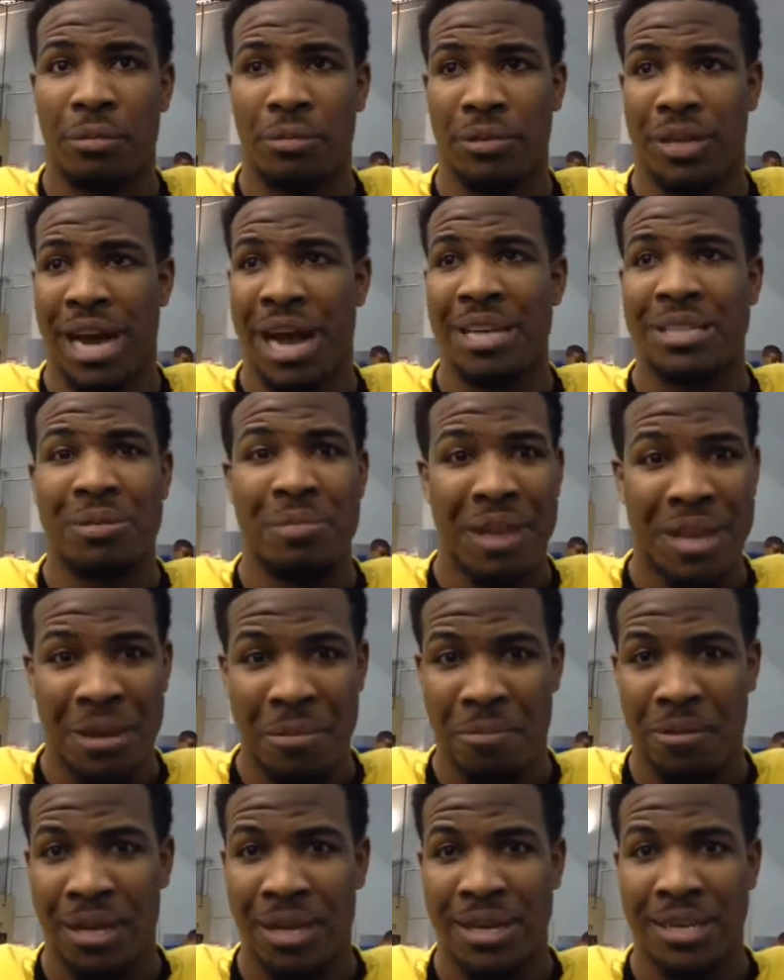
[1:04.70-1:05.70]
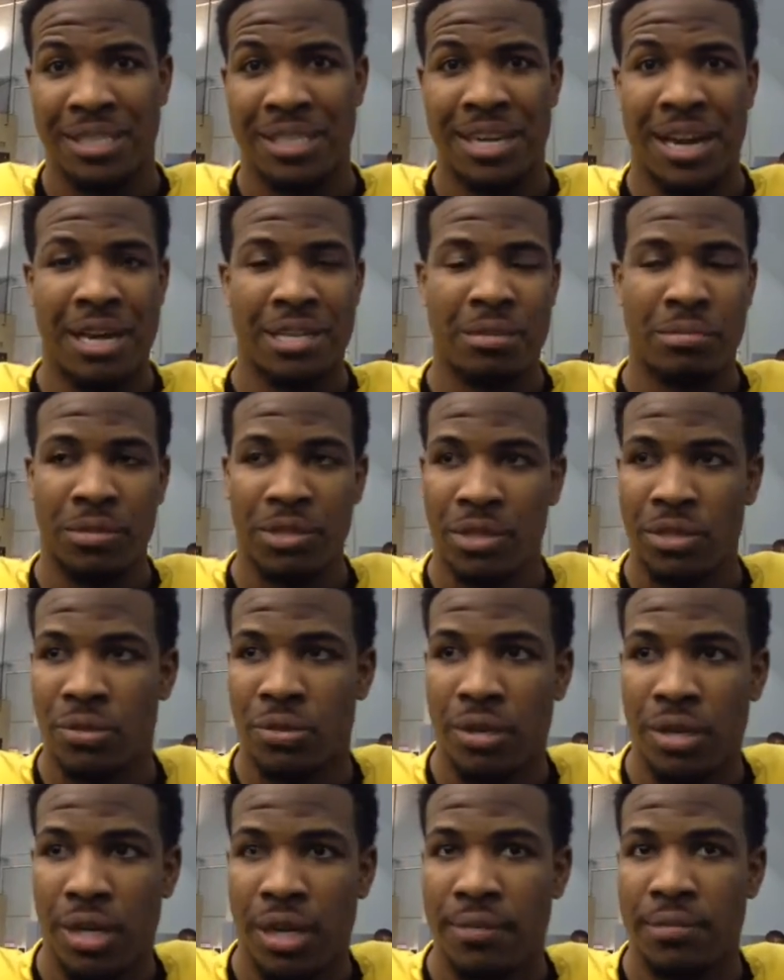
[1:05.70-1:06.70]
Guys are making plays. Guys are
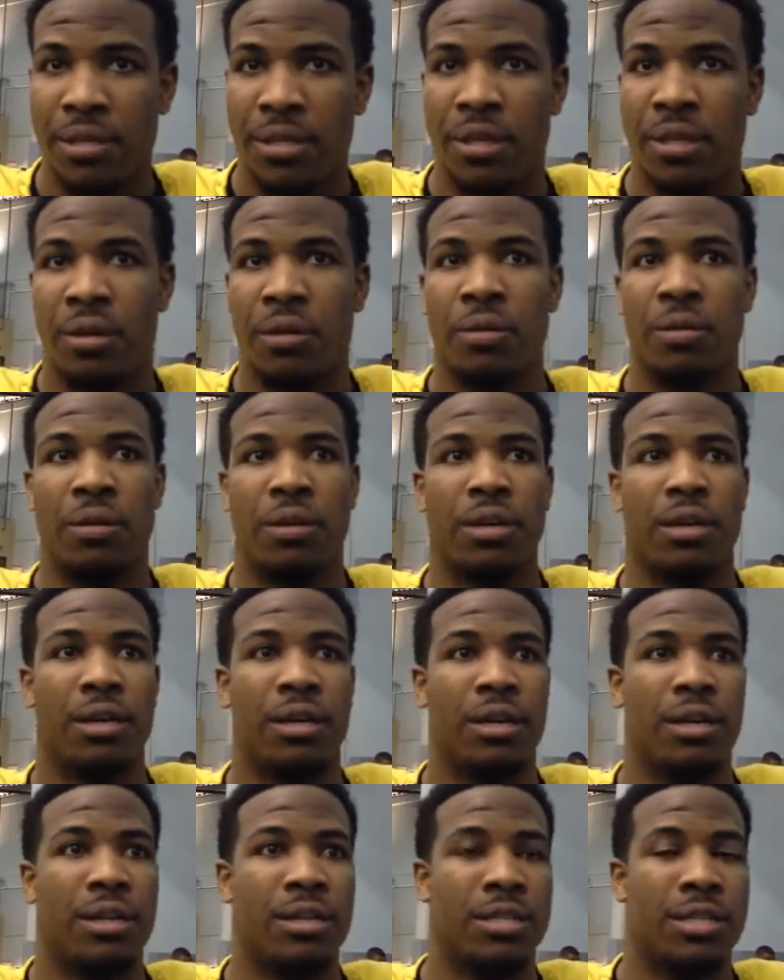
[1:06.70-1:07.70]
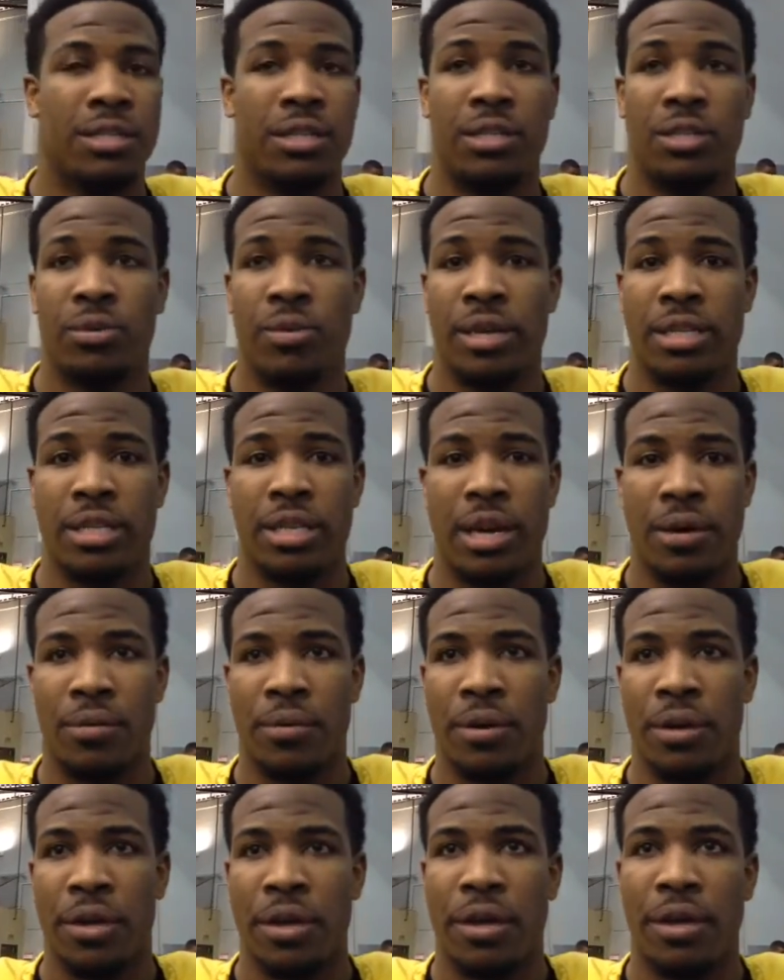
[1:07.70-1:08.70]
mature enough to know the situation that
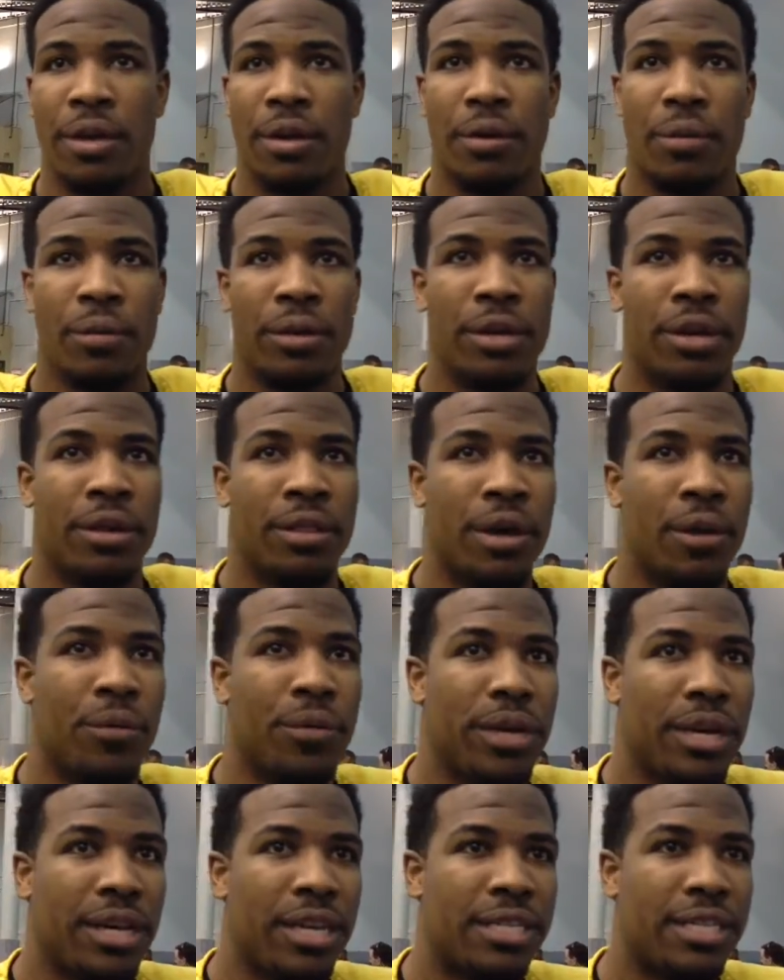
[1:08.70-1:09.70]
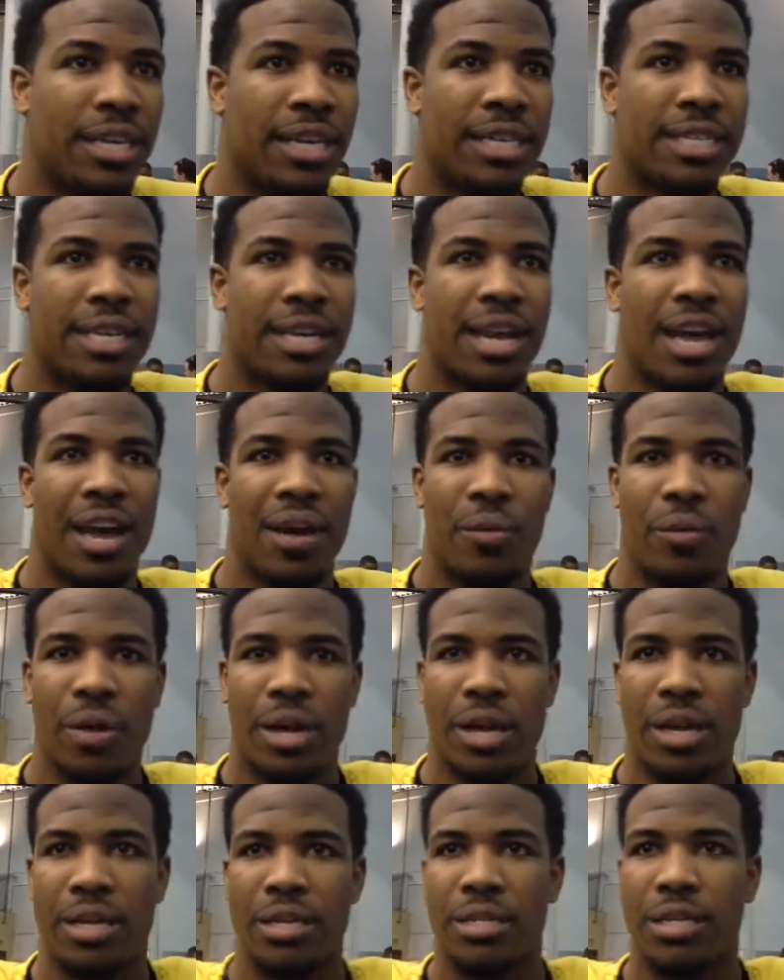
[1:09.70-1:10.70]
we're in. We know that we need to get to 9
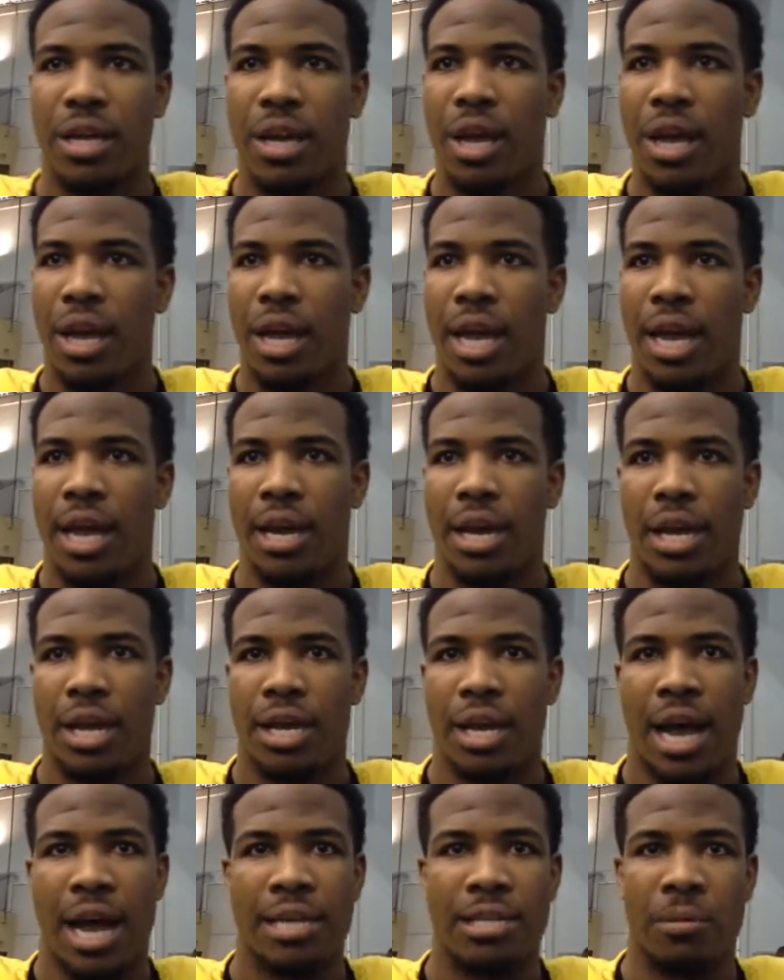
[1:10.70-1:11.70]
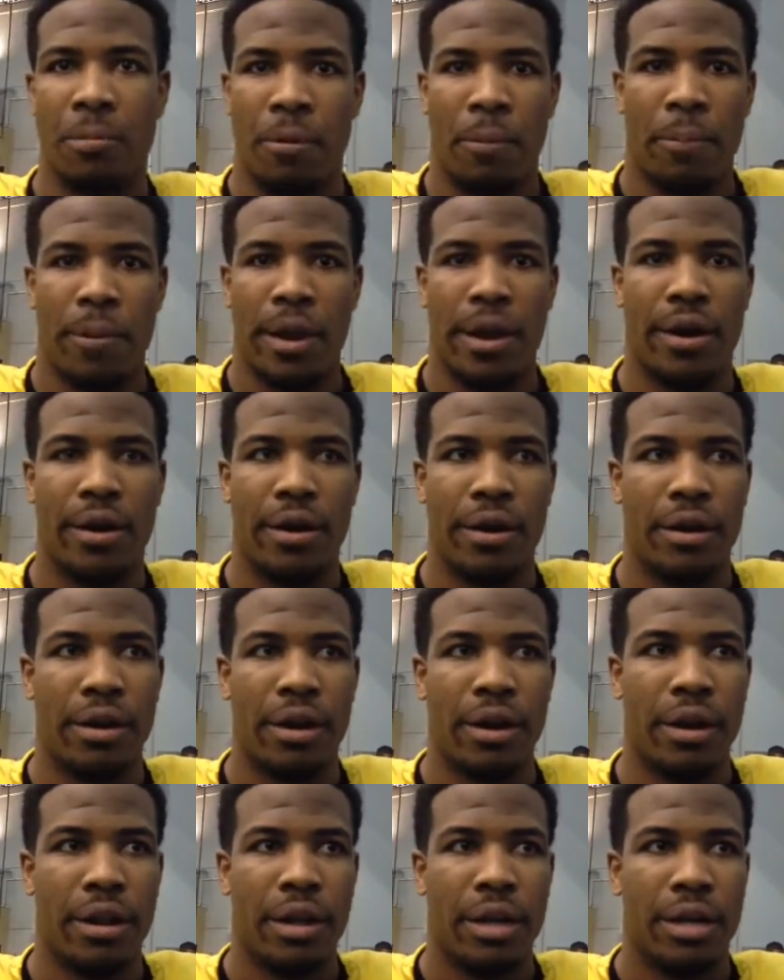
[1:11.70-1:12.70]
wins, and guys are preparing.
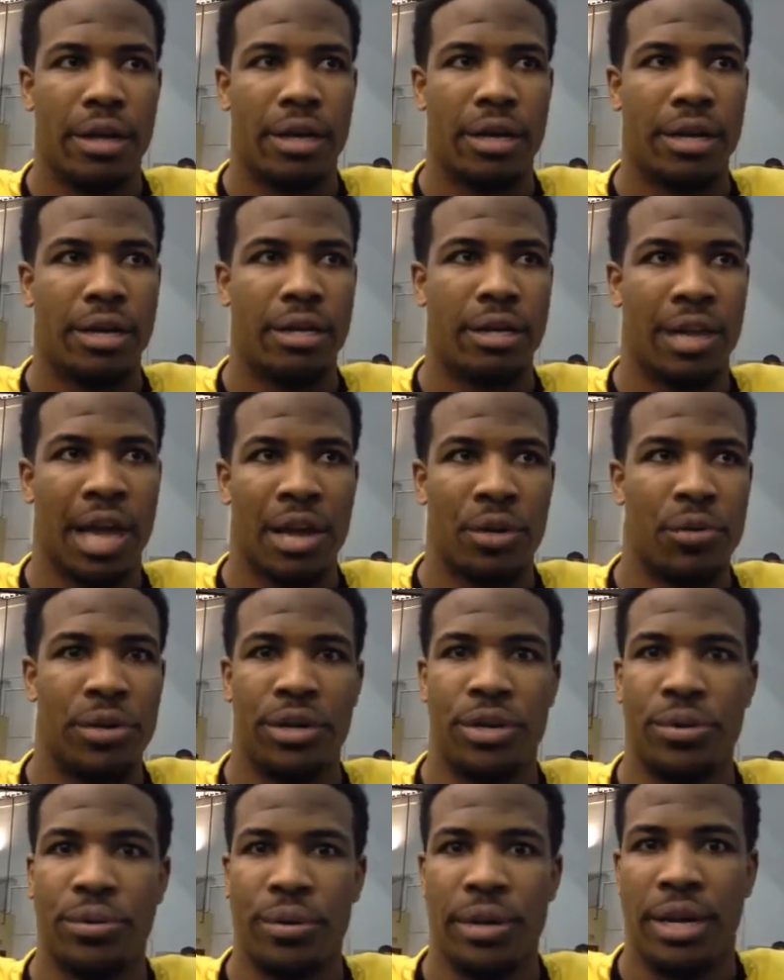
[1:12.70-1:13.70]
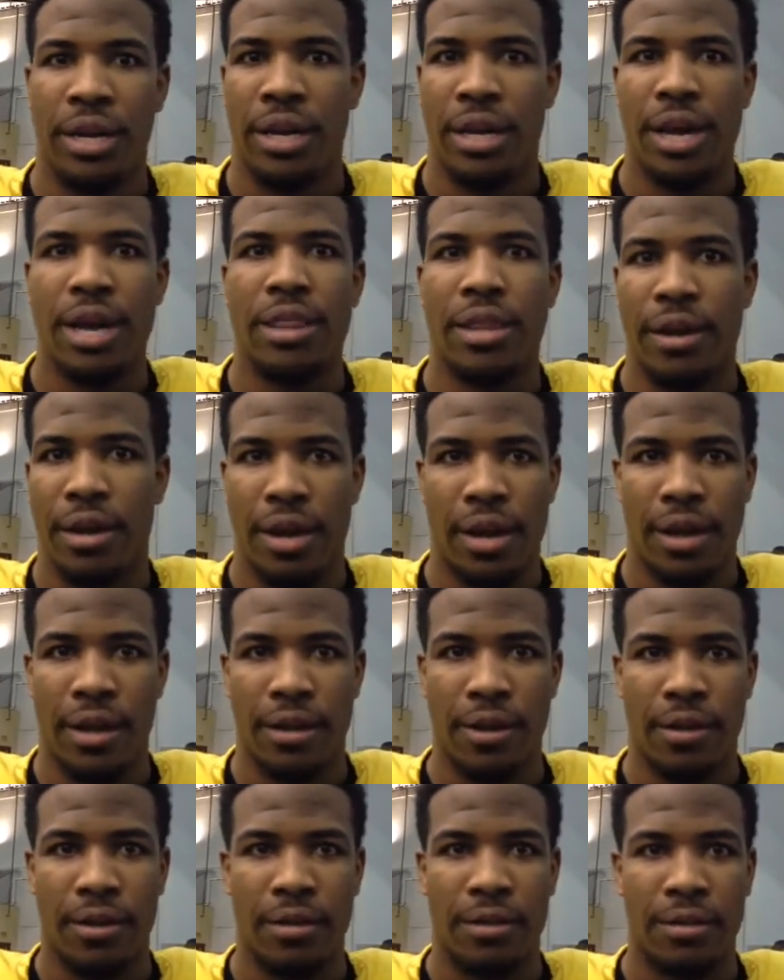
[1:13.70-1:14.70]
Like we do any other day.
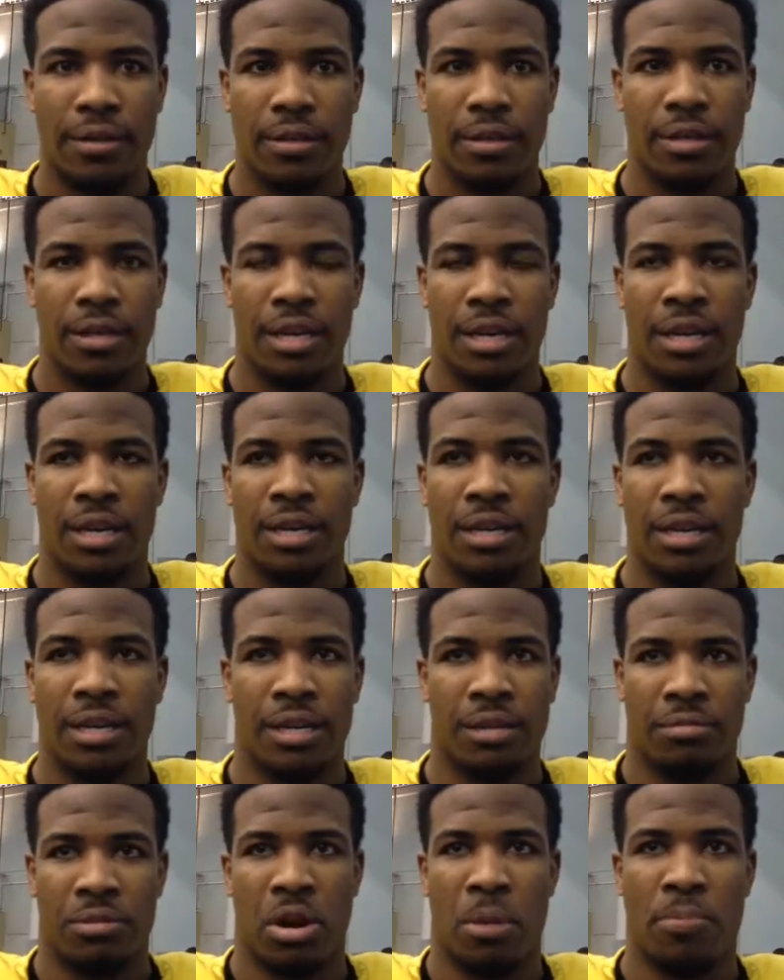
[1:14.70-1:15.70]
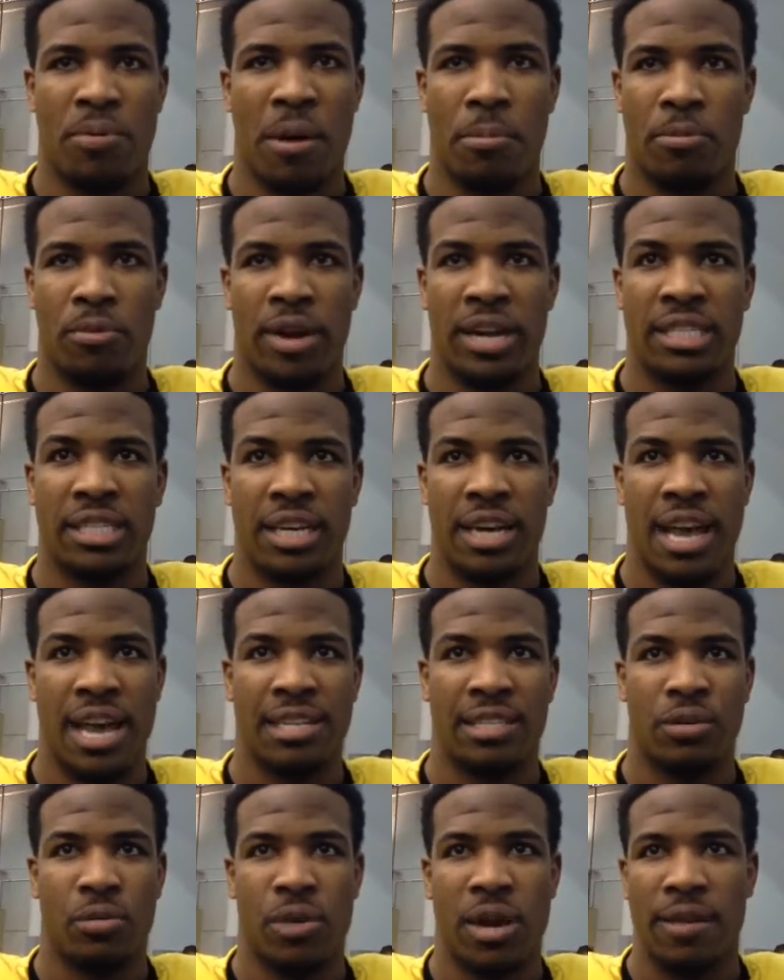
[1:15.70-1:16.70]
Our preparation
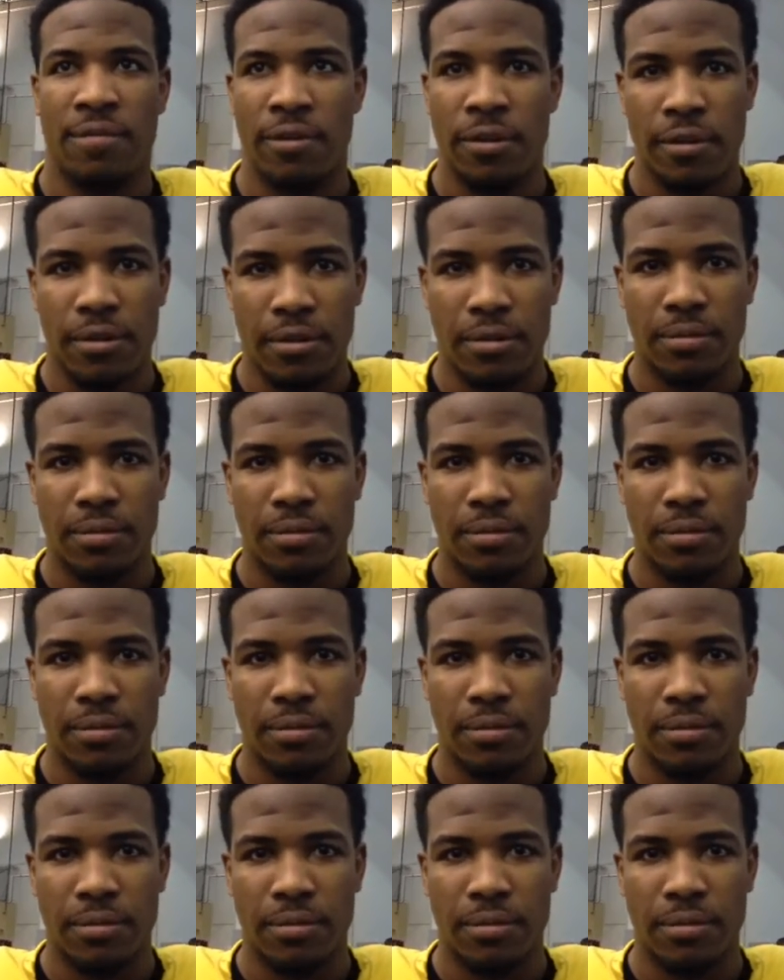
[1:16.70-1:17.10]
hasn't wavered.